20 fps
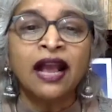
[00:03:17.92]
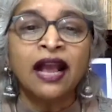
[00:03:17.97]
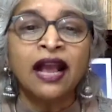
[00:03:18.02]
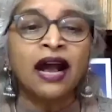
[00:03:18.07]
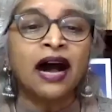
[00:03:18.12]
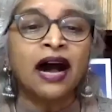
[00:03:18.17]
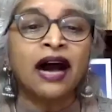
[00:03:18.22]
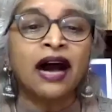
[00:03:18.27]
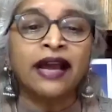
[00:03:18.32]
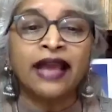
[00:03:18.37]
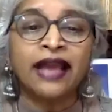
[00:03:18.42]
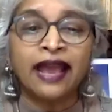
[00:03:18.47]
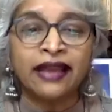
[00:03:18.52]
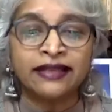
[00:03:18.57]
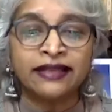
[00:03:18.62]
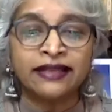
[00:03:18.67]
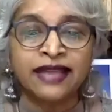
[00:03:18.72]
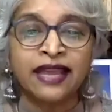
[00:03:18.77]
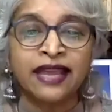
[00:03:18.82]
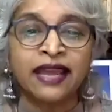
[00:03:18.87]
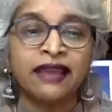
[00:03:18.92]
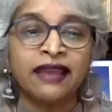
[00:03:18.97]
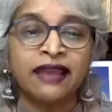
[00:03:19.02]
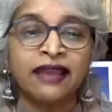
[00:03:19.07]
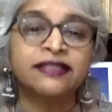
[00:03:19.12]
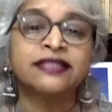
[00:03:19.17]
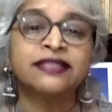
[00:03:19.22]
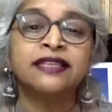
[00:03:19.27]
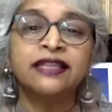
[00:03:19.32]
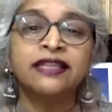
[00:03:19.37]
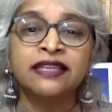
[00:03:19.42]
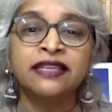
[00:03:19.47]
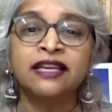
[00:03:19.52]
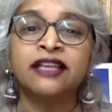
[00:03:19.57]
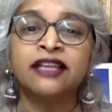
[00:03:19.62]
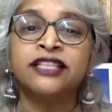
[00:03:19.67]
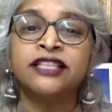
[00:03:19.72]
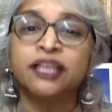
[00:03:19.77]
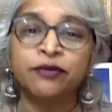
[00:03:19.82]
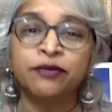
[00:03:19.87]
I had a senior
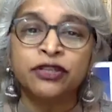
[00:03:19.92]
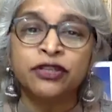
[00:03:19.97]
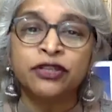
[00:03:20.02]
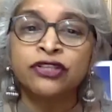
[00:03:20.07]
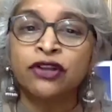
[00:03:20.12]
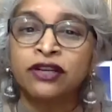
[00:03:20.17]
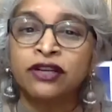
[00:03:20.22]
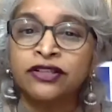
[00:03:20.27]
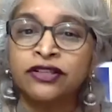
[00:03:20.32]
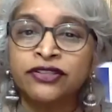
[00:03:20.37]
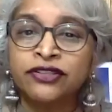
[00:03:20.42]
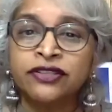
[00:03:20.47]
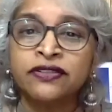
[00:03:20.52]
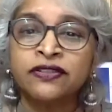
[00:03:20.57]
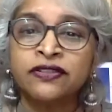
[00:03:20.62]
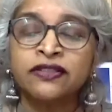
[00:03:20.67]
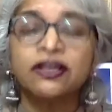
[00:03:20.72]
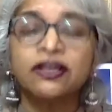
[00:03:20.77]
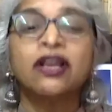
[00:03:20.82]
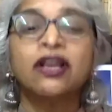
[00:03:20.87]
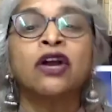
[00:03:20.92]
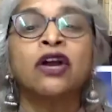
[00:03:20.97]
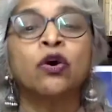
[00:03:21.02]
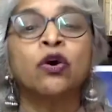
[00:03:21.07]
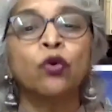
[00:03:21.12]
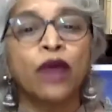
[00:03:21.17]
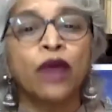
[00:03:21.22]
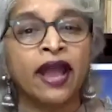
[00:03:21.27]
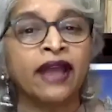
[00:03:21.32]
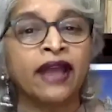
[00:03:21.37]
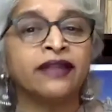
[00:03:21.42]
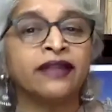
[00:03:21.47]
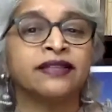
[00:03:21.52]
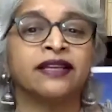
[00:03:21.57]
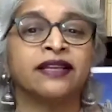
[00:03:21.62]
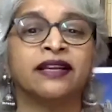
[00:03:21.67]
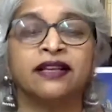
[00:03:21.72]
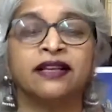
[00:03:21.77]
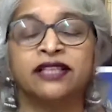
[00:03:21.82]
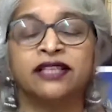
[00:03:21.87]
dermatologist who had
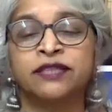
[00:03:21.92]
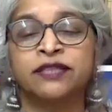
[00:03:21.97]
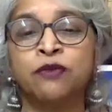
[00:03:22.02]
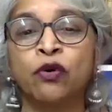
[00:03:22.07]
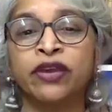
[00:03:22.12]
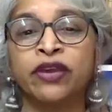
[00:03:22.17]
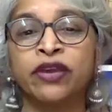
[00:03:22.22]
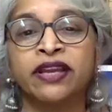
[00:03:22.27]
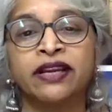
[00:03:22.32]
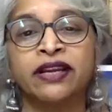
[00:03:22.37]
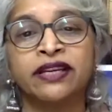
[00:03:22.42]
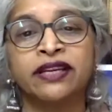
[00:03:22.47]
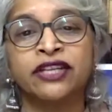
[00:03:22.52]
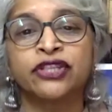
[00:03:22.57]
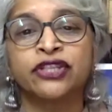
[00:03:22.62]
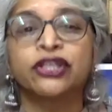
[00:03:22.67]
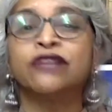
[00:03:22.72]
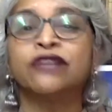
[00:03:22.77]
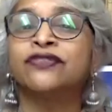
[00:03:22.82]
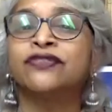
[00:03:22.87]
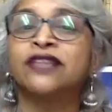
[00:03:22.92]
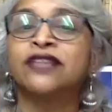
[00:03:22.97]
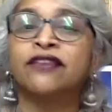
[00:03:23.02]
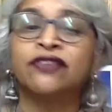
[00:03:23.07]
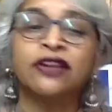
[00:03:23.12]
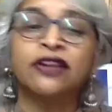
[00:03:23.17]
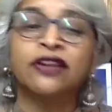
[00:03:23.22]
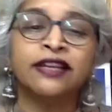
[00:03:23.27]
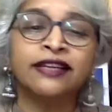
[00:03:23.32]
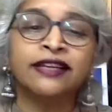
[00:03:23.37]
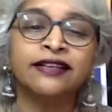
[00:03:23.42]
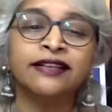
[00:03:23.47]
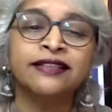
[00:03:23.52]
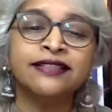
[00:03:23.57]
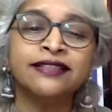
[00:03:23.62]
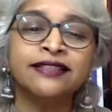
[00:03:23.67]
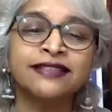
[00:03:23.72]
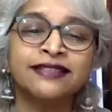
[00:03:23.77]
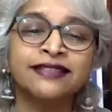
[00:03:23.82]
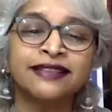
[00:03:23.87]
smoking addiction of several
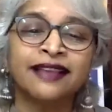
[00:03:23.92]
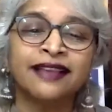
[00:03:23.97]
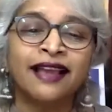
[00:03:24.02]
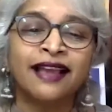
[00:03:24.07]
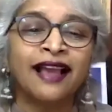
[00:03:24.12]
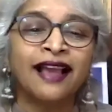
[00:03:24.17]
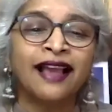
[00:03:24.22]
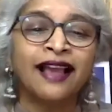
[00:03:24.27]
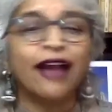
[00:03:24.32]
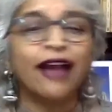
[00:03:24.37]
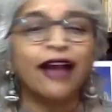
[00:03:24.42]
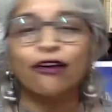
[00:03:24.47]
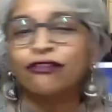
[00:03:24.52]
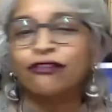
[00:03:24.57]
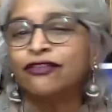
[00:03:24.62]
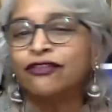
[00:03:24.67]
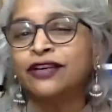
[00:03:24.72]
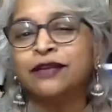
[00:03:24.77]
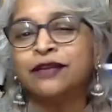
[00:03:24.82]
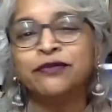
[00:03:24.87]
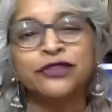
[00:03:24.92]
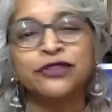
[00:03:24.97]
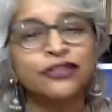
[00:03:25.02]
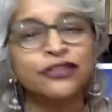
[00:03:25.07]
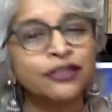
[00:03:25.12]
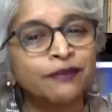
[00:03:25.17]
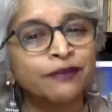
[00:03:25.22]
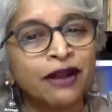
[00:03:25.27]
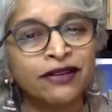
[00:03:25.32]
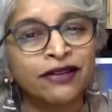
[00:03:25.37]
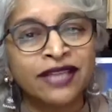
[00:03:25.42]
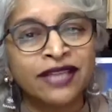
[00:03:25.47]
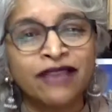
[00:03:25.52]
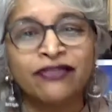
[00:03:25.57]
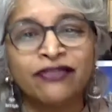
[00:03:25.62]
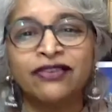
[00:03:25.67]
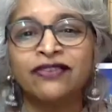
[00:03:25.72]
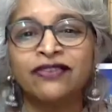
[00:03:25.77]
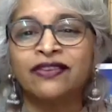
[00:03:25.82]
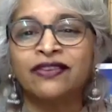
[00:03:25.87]
years. I offered him just about
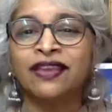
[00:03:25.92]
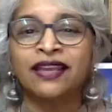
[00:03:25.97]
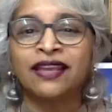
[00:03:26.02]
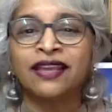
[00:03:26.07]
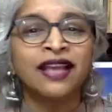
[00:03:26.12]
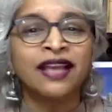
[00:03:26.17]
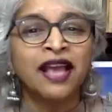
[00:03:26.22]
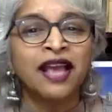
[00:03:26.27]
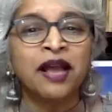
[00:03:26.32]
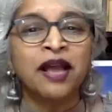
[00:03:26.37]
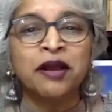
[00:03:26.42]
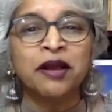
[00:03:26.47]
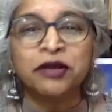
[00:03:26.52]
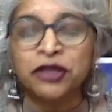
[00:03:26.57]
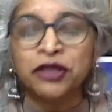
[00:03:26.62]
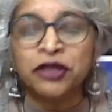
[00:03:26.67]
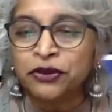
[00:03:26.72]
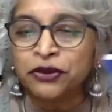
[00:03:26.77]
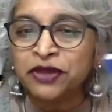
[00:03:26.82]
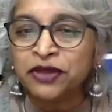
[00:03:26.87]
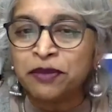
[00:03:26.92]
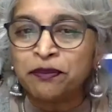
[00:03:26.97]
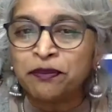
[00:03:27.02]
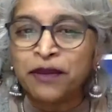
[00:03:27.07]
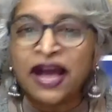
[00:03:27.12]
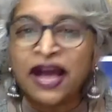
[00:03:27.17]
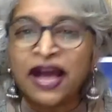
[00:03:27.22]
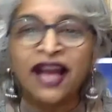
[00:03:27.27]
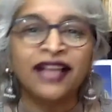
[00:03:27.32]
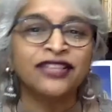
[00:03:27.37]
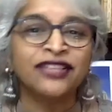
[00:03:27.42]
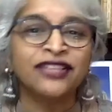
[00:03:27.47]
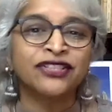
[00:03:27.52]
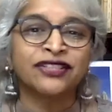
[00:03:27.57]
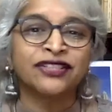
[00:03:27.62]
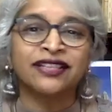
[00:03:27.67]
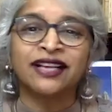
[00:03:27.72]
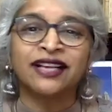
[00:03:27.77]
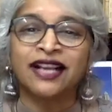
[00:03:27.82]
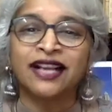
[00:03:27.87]
everything, the patch, the
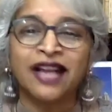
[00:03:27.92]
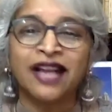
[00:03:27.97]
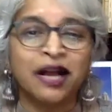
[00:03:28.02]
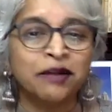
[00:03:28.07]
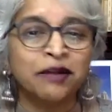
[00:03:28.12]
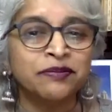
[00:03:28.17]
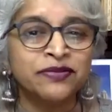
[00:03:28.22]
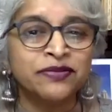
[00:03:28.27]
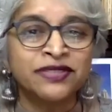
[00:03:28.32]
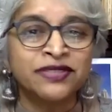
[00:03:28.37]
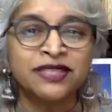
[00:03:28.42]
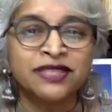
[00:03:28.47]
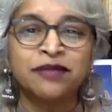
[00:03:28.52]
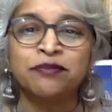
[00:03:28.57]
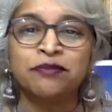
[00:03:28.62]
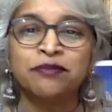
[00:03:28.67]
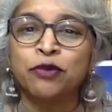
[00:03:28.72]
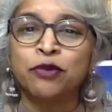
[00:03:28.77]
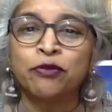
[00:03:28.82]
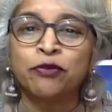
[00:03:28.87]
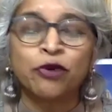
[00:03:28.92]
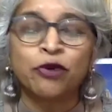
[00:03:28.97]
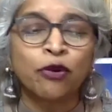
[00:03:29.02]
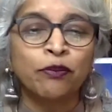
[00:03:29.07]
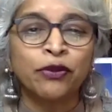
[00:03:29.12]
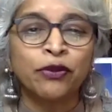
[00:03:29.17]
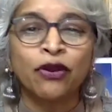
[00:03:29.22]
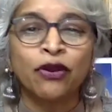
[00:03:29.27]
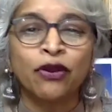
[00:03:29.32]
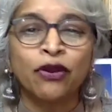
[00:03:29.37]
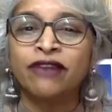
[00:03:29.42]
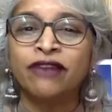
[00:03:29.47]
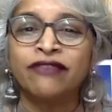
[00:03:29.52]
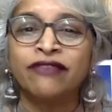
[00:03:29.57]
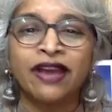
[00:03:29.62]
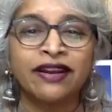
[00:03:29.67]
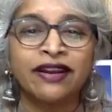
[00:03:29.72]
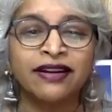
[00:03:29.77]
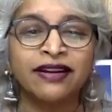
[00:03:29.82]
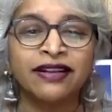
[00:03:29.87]
gums, bupropion,
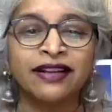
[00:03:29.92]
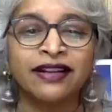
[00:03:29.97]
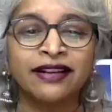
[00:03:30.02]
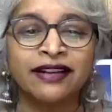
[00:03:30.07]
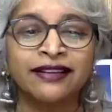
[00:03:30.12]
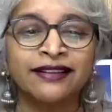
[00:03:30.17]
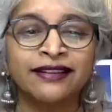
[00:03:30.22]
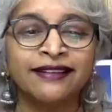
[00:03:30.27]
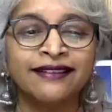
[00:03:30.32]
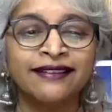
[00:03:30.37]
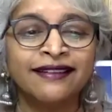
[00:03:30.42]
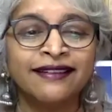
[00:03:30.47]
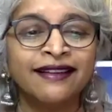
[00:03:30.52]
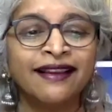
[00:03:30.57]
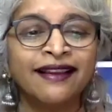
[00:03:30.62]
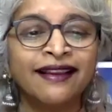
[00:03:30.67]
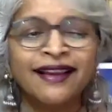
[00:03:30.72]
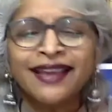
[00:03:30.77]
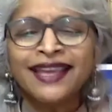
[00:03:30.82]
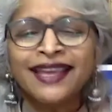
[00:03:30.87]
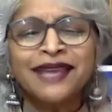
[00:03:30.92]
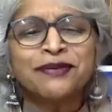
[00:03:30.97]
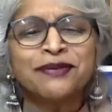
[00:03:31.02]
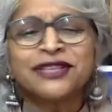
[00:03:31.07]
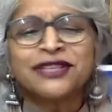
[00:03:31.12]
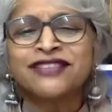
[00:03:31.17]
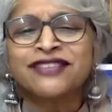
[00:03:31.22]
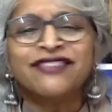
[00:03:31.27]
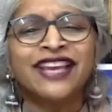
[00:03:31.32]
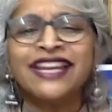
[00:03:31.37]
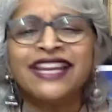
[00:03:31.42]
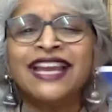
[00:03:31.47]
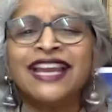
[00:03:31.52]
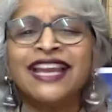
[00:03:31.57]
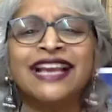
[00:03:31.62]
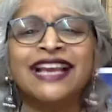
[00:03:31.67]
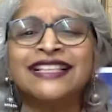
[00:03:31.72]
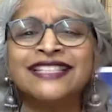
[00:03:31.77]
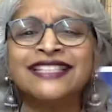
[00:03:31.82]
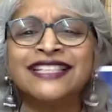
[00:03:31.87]
varenicline. He was very
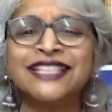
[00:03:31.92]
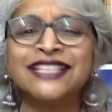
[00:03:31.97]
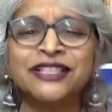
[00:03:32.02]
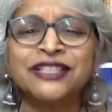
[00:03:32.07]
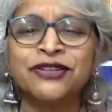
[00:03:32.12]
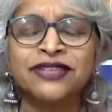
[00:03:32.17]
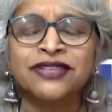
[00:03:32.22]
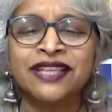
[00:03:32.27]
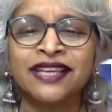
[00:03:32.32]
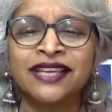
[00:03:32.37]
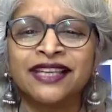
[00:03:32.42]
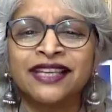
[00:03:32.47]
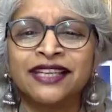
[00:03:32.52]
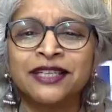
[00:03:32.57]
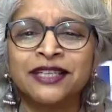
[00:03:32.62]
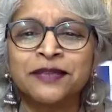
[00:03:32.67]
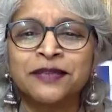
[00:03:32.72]
hesitant to take it.